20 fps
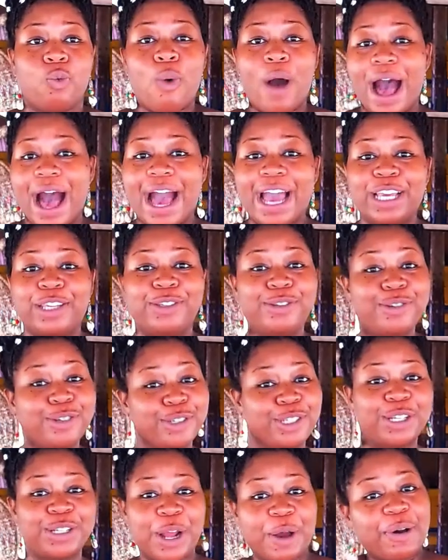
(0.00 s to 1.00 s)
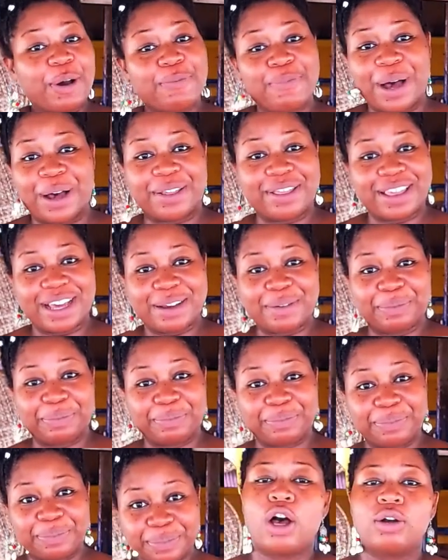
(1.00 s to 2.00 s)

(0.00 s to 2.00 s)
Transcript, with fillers: why you should know about them.